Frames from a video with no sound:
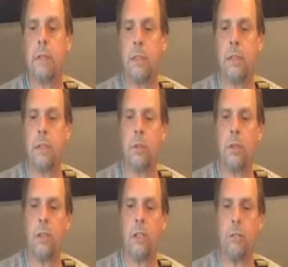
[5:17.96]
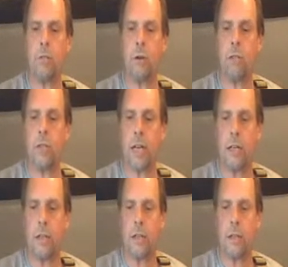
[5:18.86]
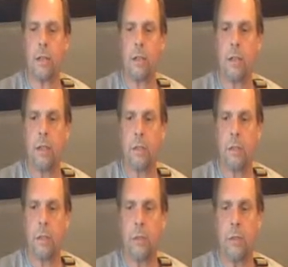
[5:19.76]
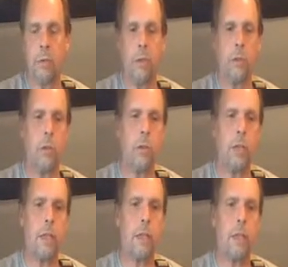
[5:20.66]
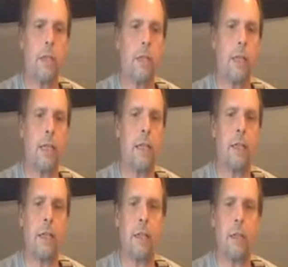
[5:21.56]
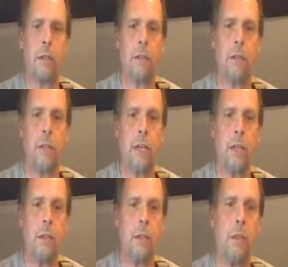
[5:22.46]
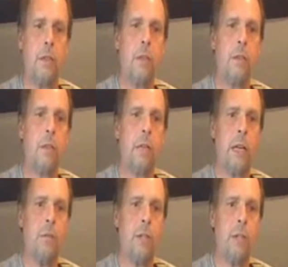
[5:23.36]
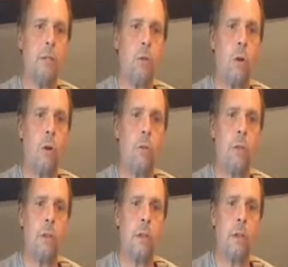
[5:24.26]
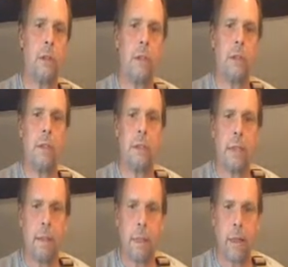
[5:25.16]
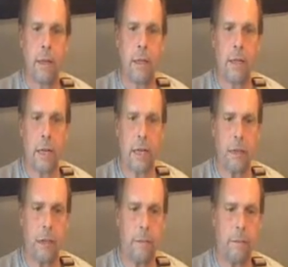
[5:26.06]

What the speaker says: is called an interval of a second. So between the tonic and the second note of the scale we have an interval of a second,